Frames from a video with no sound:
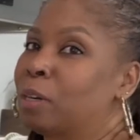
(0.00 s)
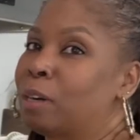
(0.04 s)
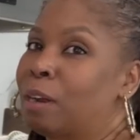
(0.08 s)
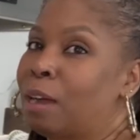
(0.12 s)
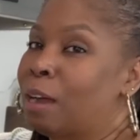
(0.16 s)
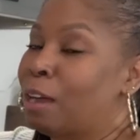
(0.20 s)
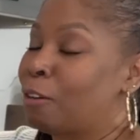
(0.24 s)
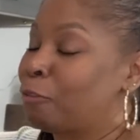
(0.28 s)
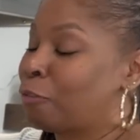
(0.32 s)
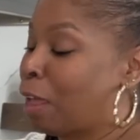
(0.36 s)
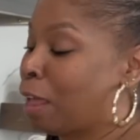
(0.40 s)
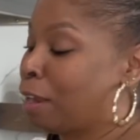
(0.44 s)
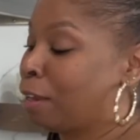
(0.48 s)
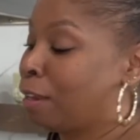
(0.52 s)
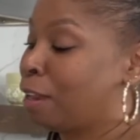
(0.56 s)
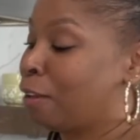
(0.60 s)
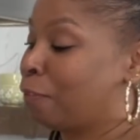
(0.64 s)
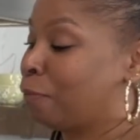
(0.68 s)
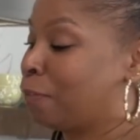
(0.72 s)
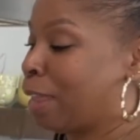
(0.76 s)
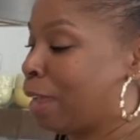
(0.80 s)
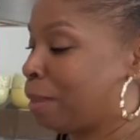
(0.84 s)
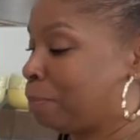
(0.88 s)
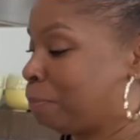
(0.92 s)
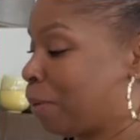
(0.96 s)
off. I
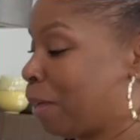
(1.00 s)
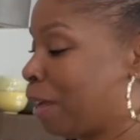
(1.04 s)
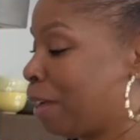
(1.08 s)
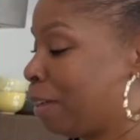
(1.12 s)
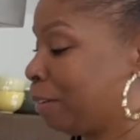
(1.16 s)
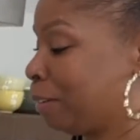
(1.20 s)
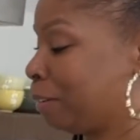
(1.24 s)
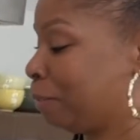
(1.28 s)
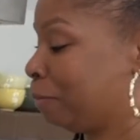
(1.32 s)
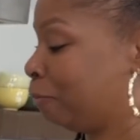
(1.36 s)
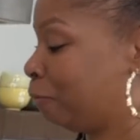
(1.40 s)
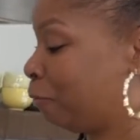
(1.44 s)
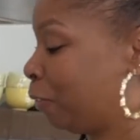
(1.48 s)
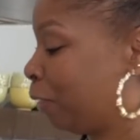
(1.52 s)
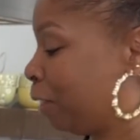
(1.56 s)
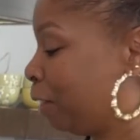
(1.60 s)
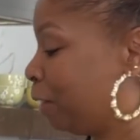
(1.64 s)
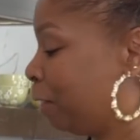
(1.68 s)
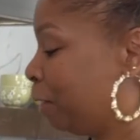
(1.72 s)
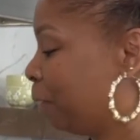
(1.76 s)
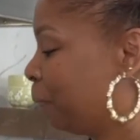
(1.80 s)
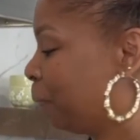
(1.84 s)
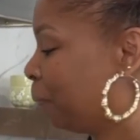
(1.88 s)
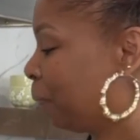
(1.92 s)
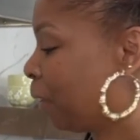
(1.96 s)
love that pot
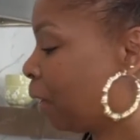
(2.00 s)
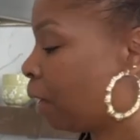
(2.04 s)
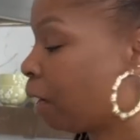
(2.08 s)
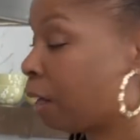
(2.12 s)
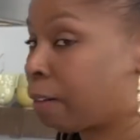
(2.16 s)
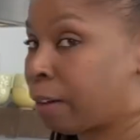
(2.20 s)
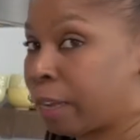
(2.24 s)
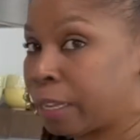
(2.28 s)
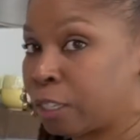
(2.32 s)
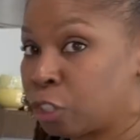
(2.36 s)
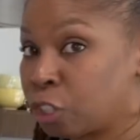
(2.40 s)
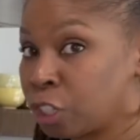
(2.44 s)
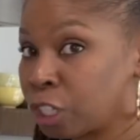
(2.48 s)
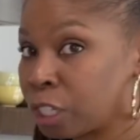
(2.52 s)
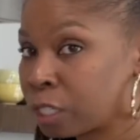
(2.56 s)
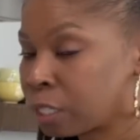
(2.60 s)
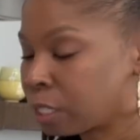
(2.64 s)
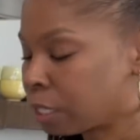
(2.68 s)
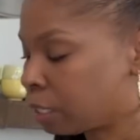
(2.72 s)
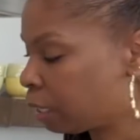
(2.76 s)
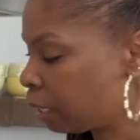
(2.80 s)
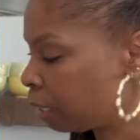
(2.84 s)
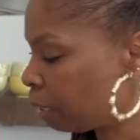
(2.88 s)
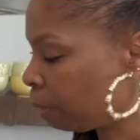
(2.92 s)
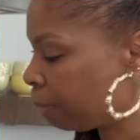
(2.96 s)
filler. All right,
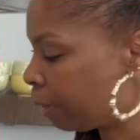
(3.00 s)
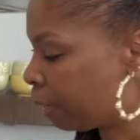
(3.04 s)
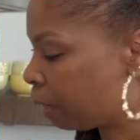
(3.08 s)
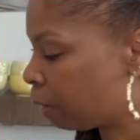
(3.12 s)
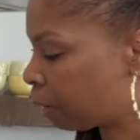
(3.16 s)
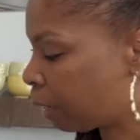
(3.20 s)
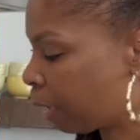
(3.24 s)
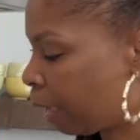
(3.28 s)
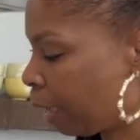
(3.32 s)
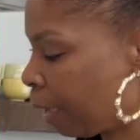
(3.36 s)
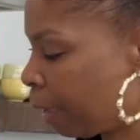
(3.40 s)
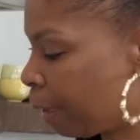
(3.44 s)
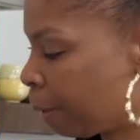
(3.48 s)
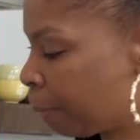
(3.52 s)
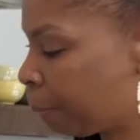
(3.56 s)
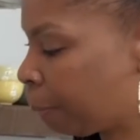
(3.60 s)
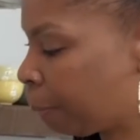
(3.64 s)
just a little bit, okay?